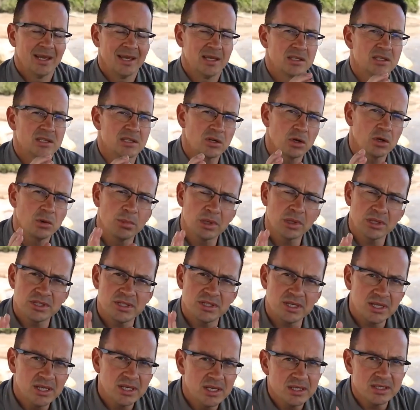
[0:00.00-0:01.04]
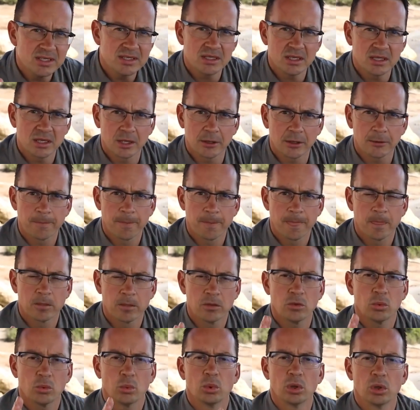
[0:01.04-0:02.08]
It's so much easier
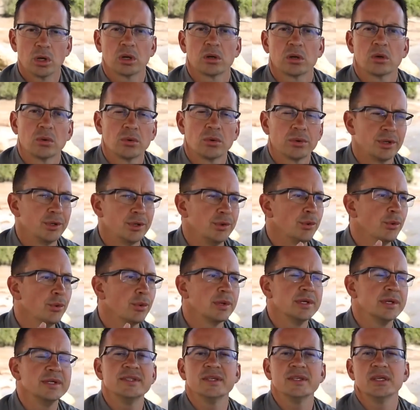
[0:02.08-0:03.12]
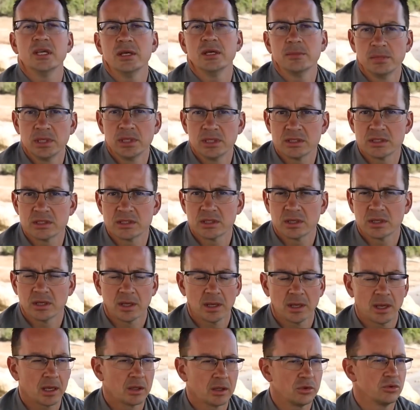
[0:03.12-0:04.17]
to work on a noisy image
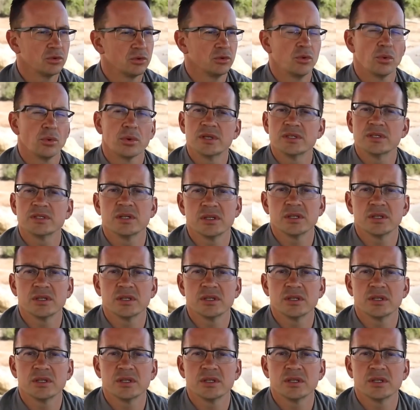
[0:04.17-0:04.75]
and do noise